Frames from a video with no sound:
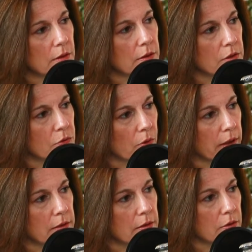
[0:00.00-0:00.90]
these
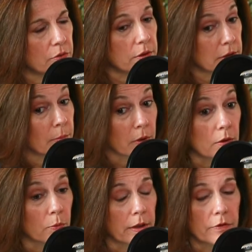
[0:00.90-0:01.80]
rights, including some that are
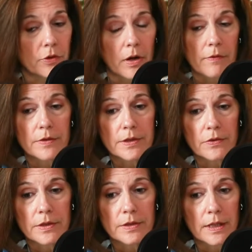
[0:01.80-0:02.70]
running for office in
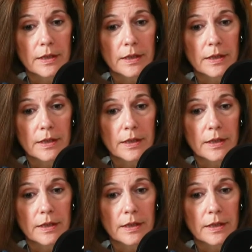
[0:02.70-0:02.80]
this state,